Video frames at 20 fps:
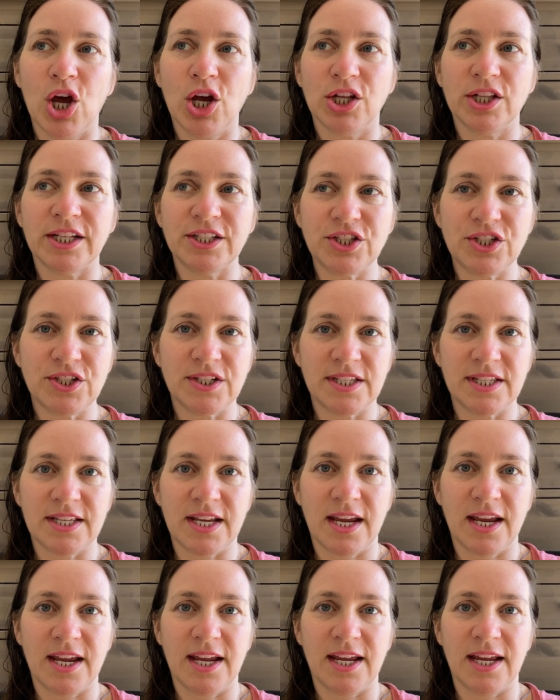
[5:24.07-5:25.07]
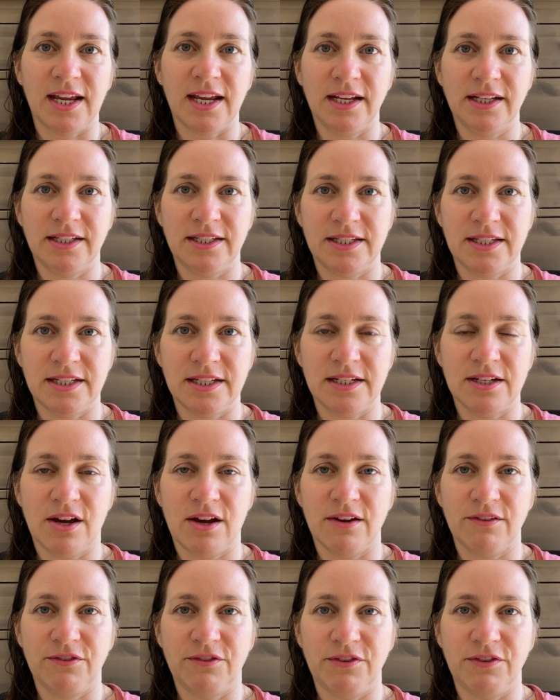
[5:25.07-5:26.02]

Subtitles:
Let's just say it did not